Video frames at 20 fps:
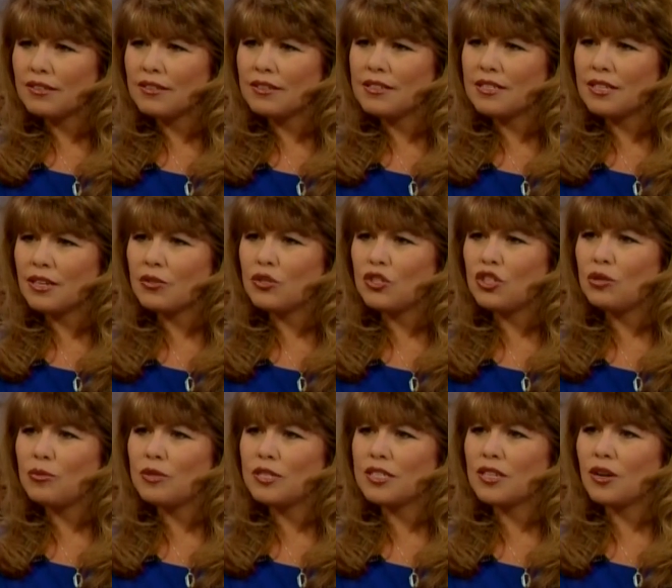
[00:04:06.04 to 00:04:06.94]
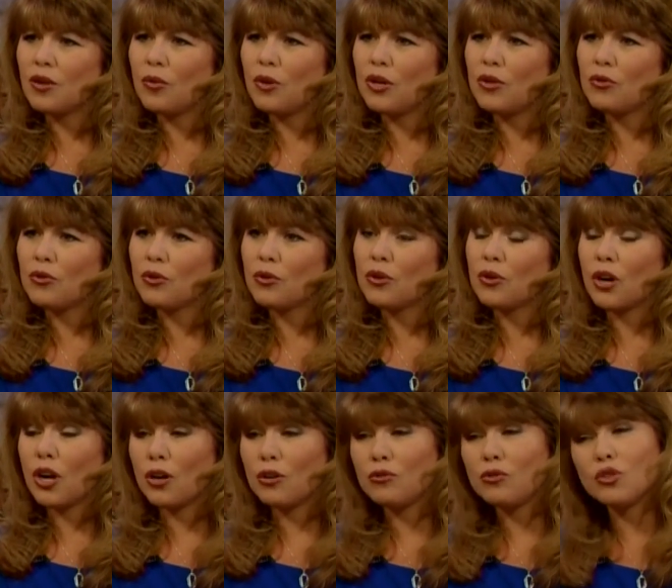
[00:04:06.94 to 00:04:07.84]
so she was going through her
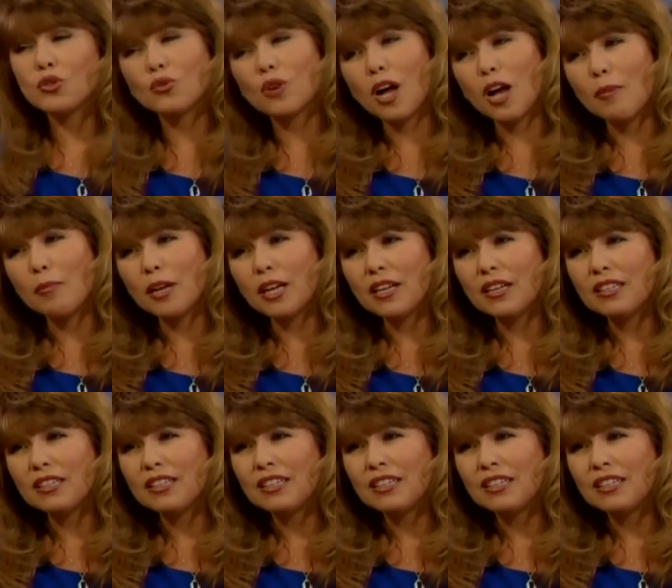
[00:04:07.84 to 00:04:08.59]
own trauma.